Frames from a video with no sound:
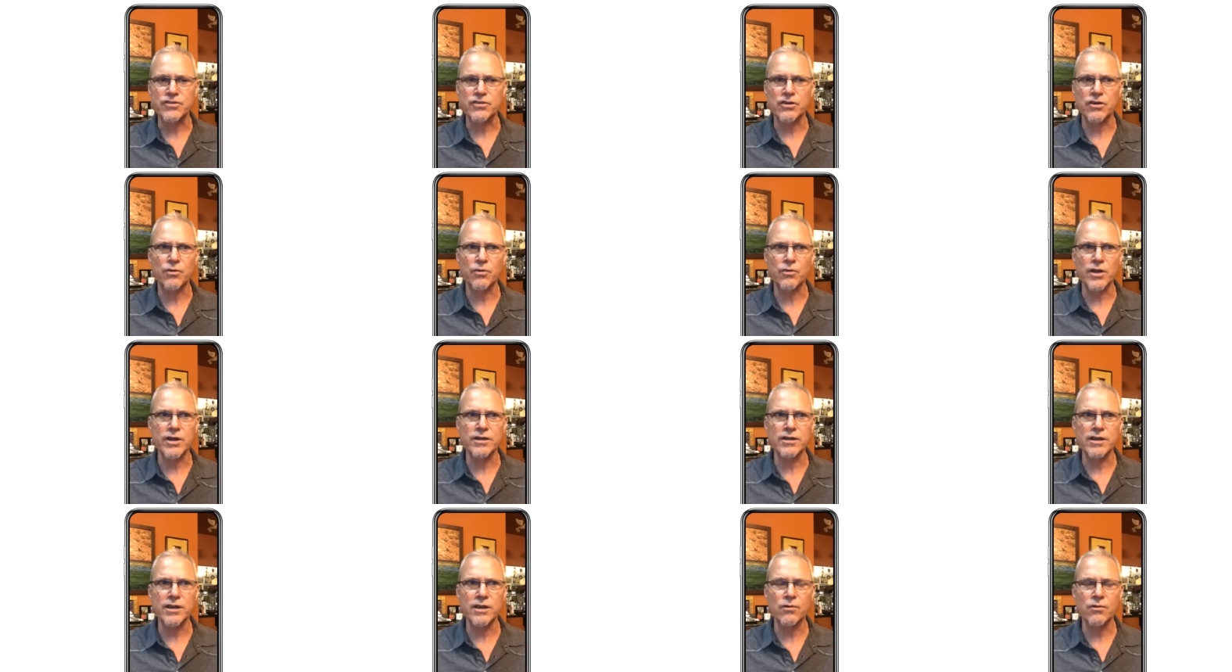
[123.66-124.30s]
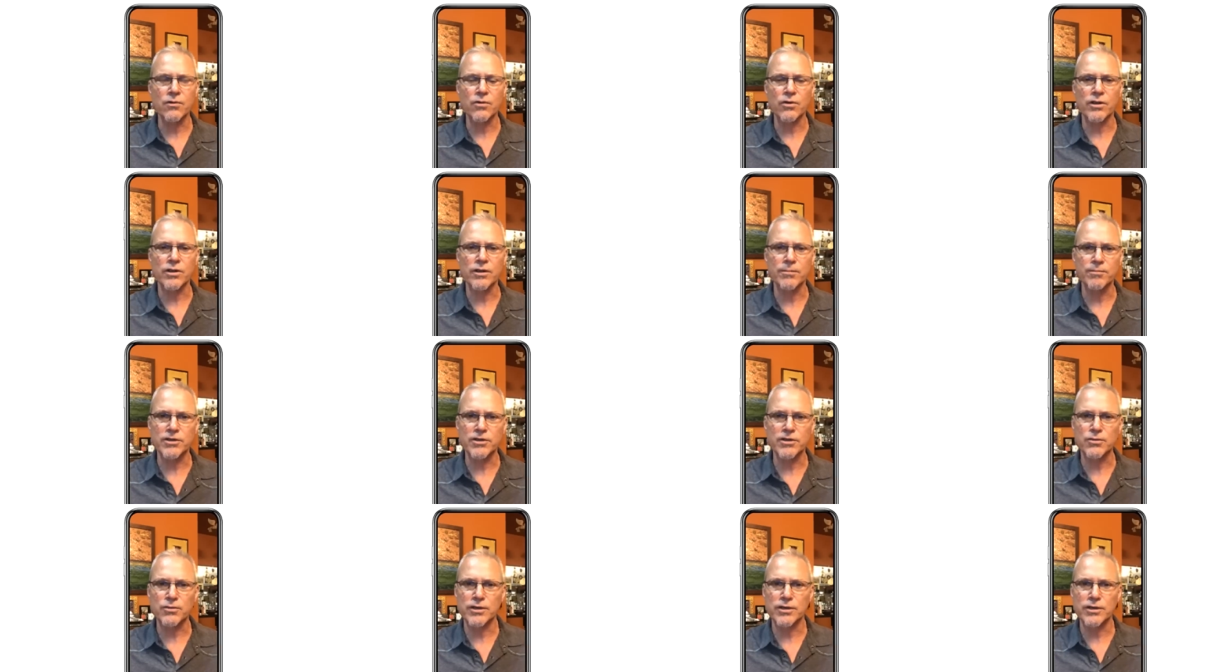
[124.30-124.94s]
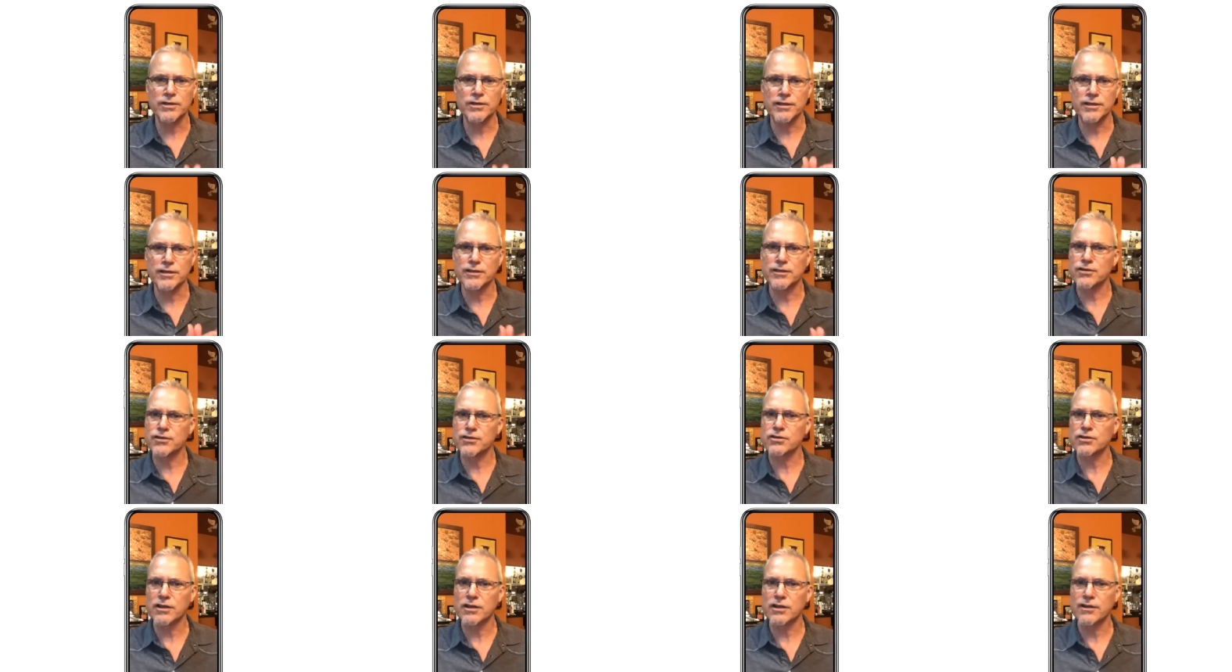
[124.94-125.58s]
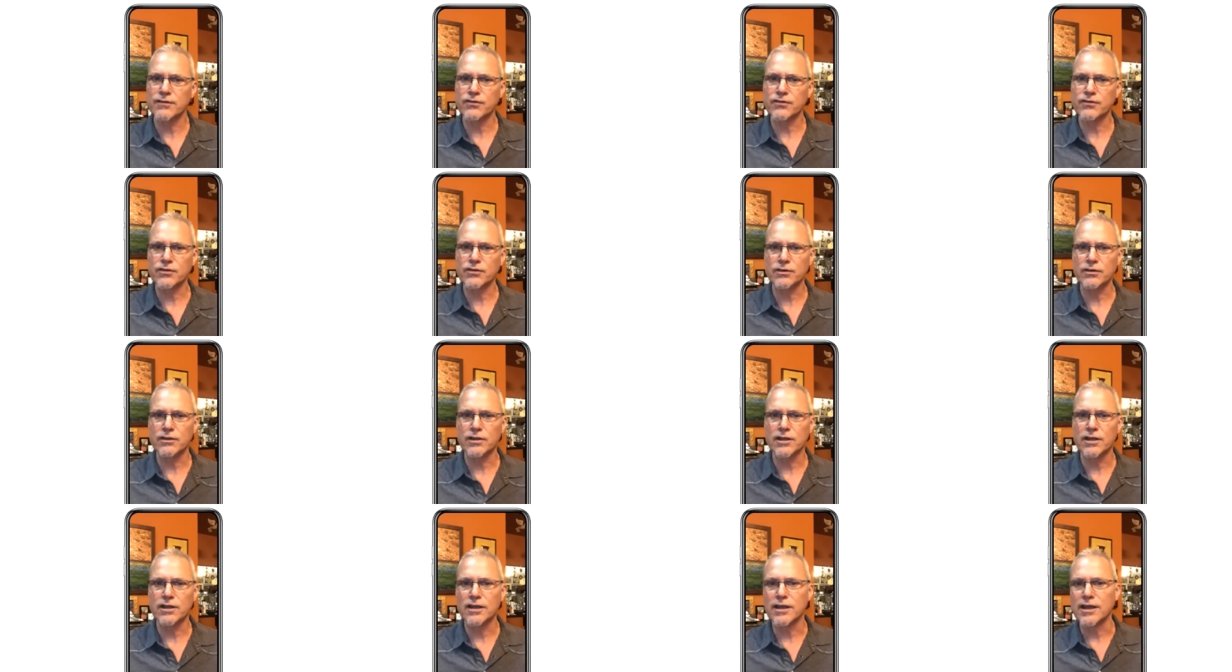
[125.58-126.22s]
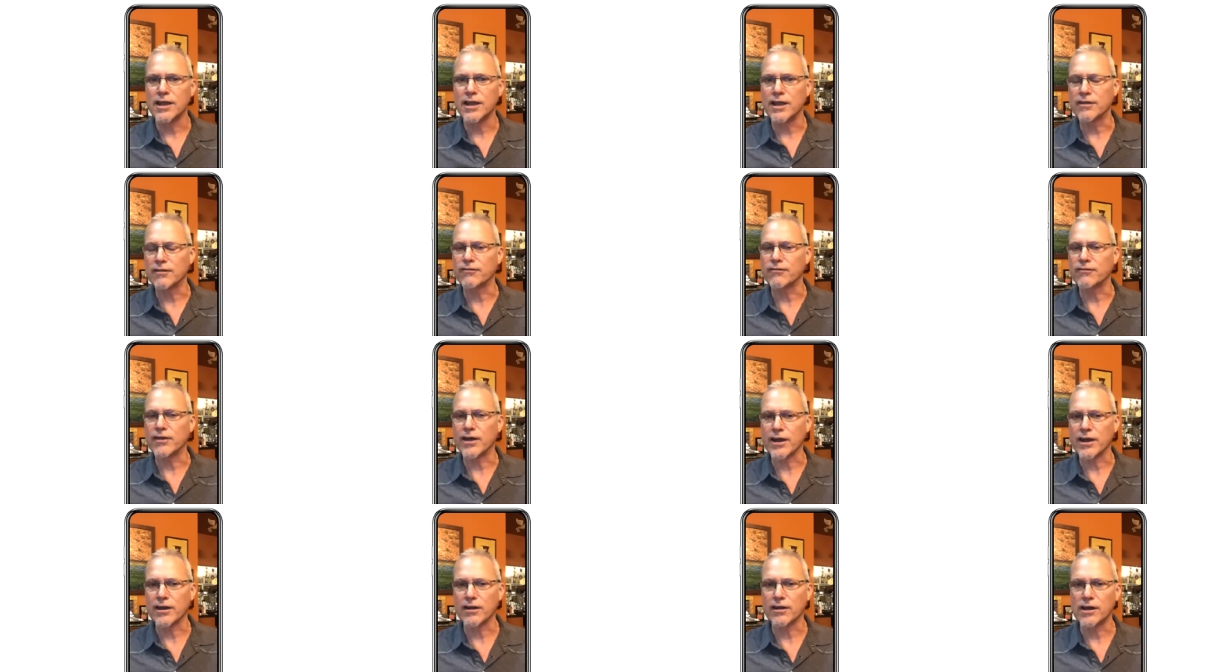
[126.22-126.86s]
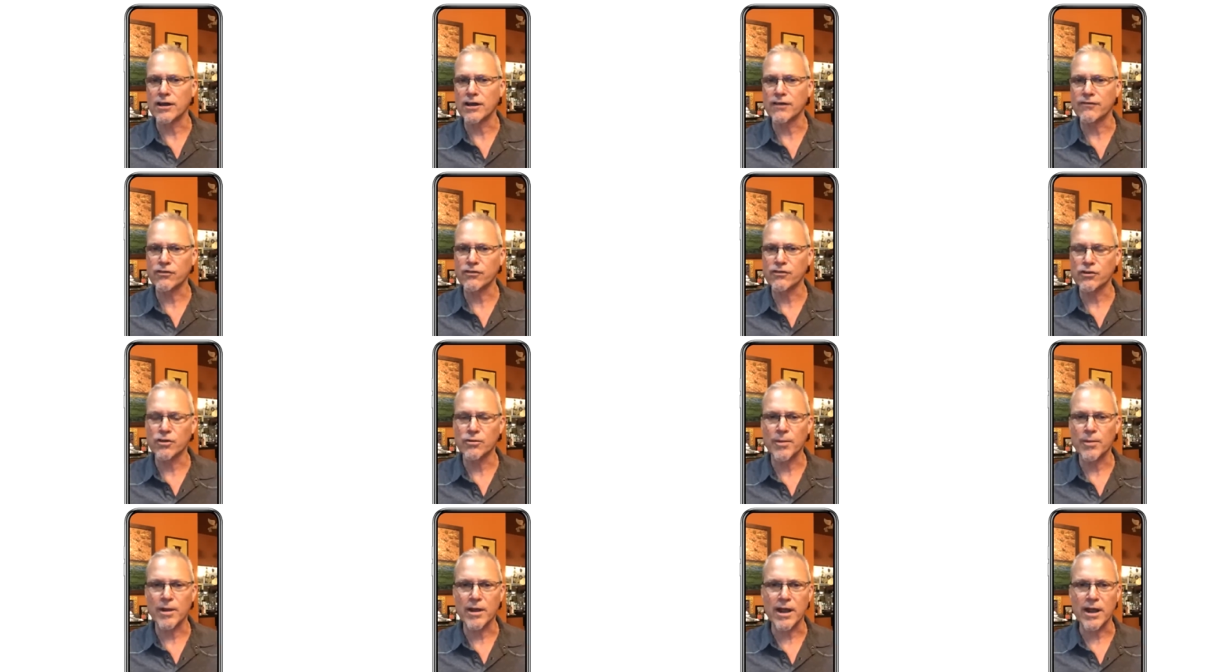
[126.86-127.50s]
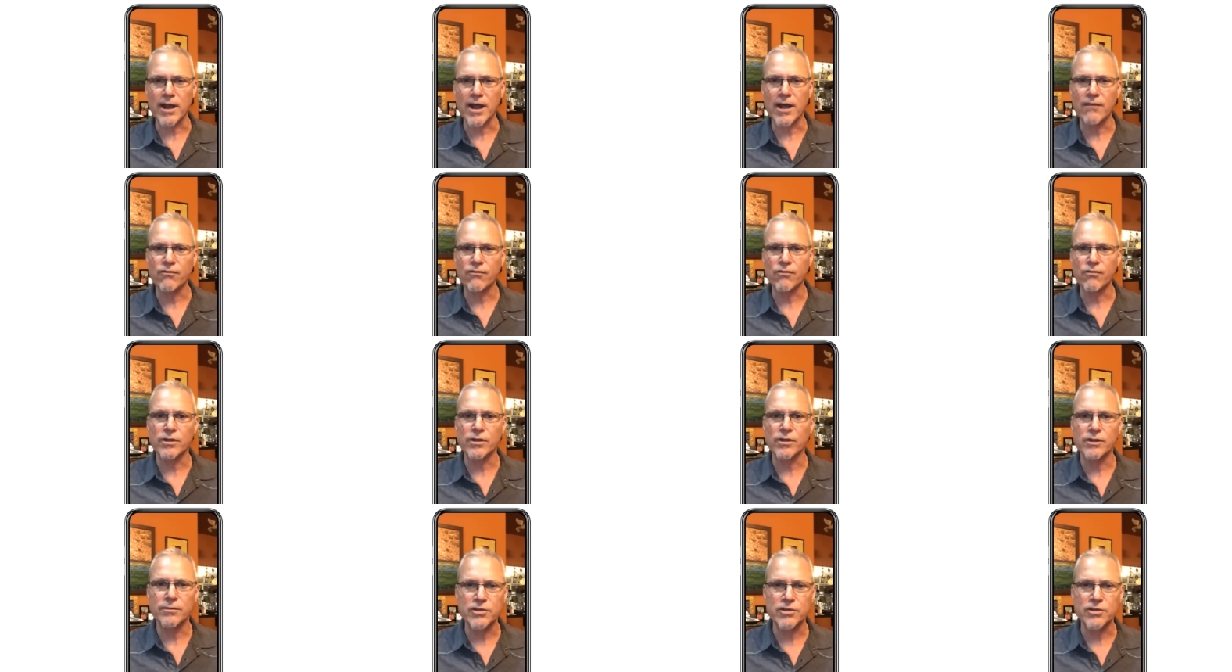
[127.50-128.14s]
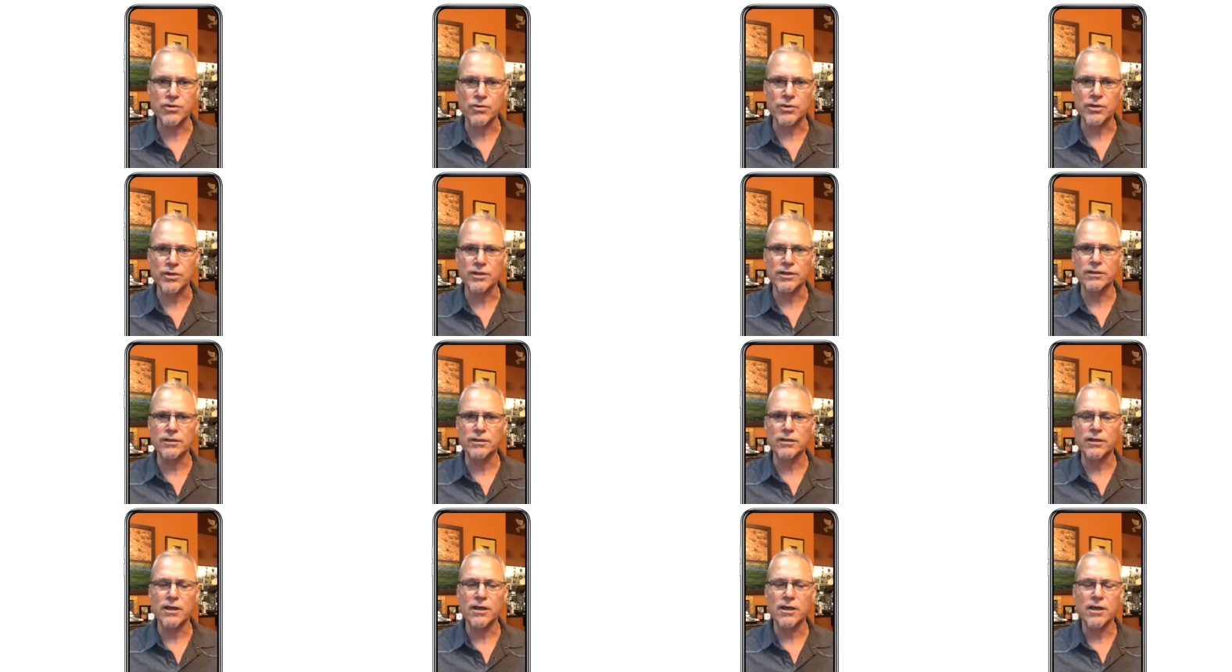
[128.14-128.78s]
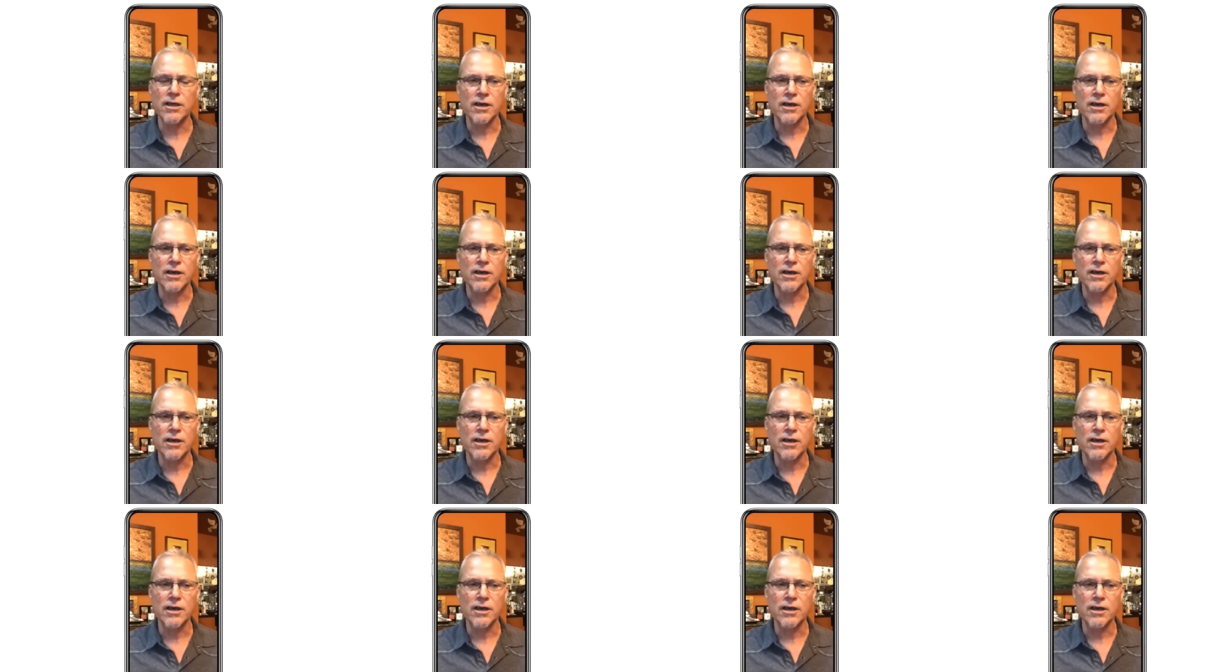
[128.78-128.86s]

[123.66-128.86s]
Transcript: So right now we're in between the initial offer and the final offer, about halfway in between.